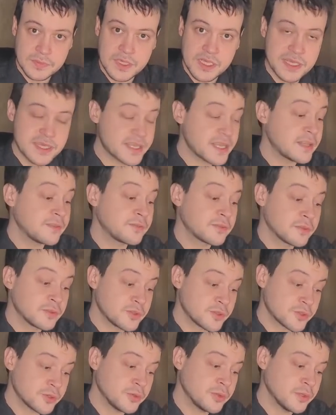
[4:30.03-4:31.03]

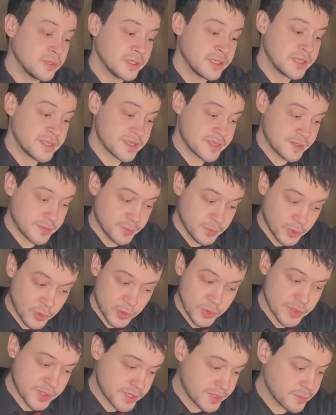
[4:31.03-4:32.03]
Self-control is the
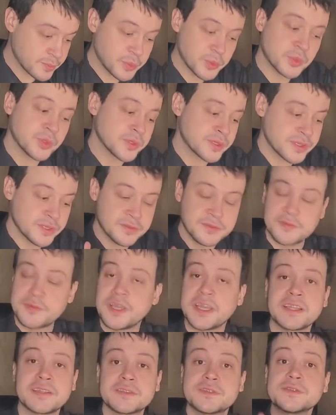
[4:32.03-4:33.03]
most important
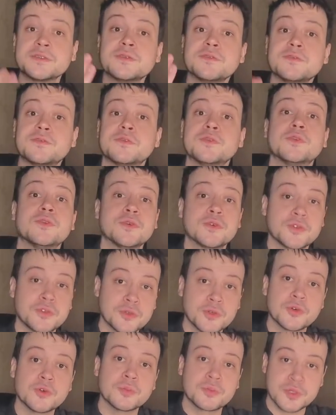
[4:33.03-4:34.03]
factor for
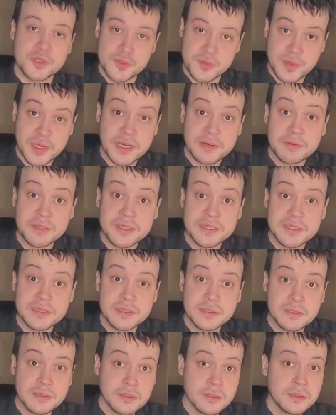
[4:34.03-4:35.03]
your
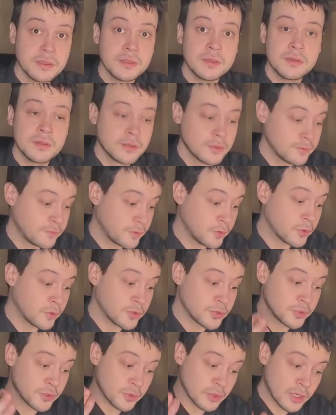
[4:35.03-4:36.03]
prosperity,
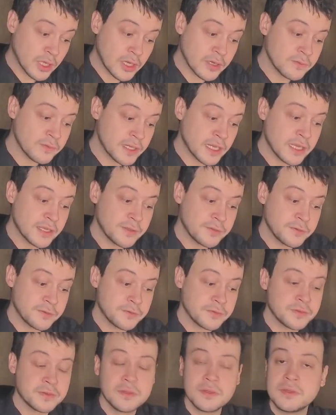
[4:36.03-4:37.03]
for your love life,
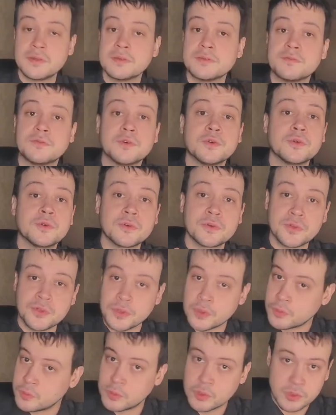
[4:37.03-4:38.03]
for
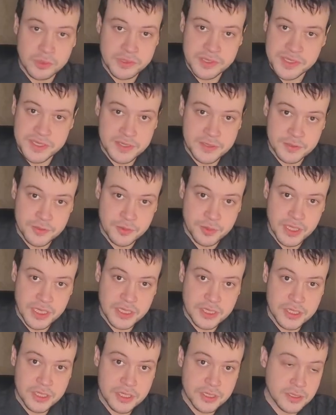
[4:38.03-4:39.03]
your work
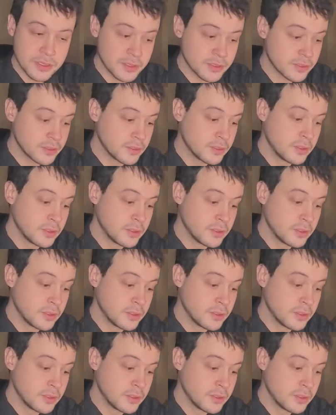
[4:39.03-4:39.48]
situation,